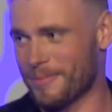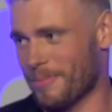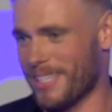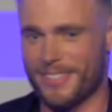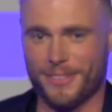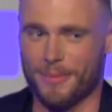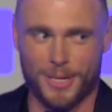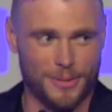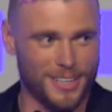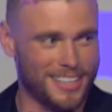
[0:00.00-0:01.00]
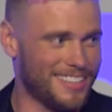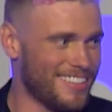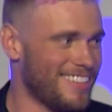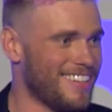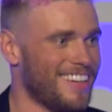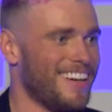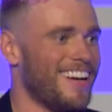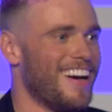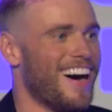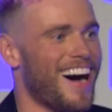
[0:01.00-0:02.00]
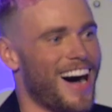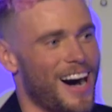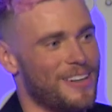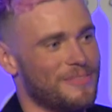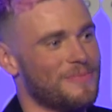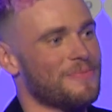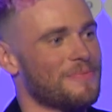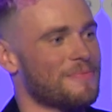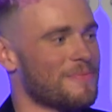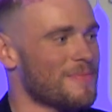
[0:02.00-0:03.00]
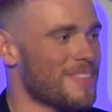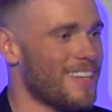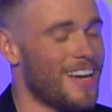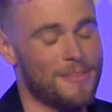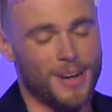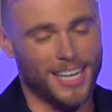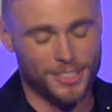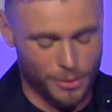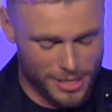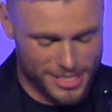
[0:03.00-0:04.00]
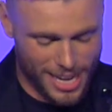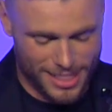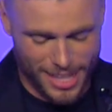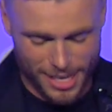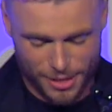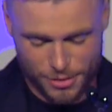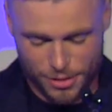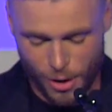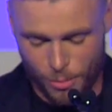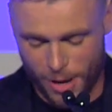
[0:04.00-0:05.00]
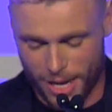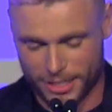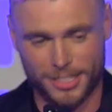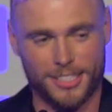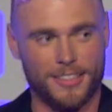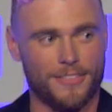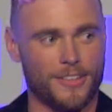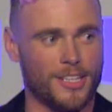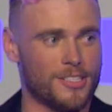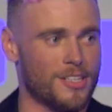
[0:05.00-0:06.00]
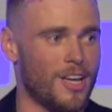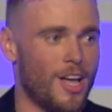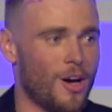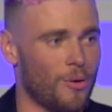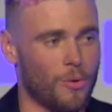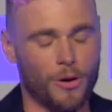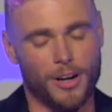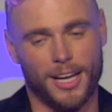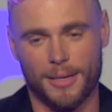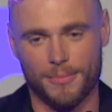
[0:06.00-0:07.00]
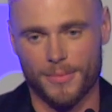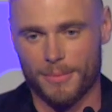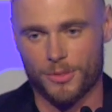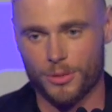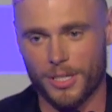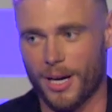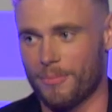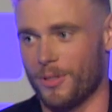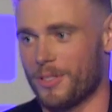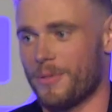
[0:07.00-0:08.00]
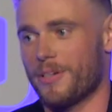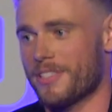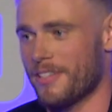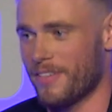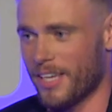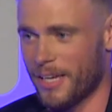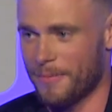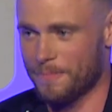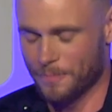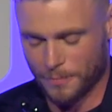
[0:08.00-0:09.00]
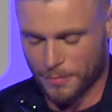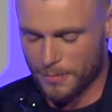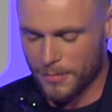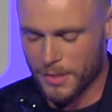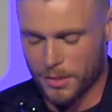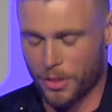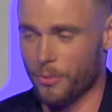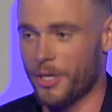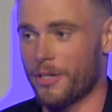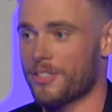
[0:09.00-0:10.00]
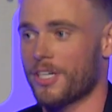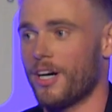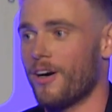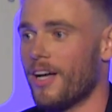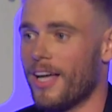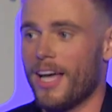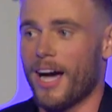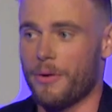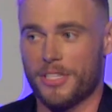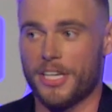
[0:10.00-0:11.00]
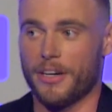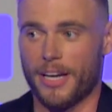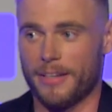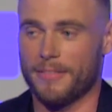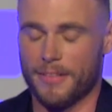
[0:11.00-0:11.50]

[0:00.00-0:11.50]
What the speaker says: Please do all my work. But I just wanted to say thank you so much for this award. I'm truly humbled to be receiving it. 3 years ago, I was here at